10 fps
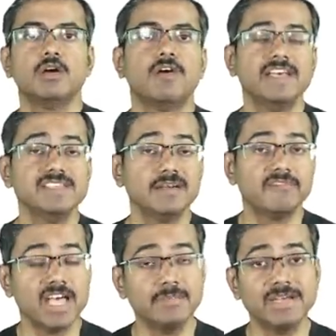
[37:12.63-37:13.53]
Now, why, the,
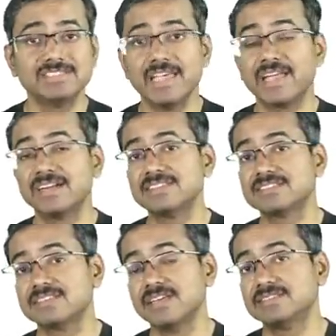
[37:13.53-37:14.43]
why am I saying it's a
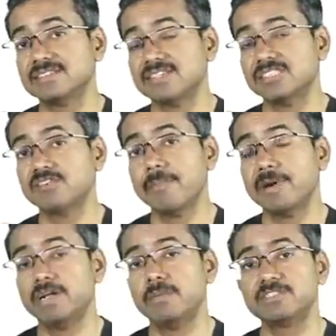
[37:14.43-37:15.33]
it's suggestive
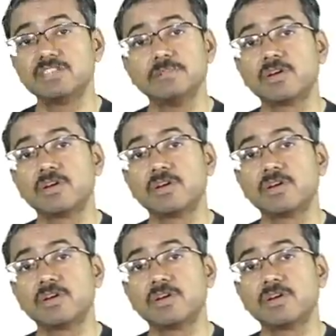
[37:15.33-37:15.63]
epidermal blister?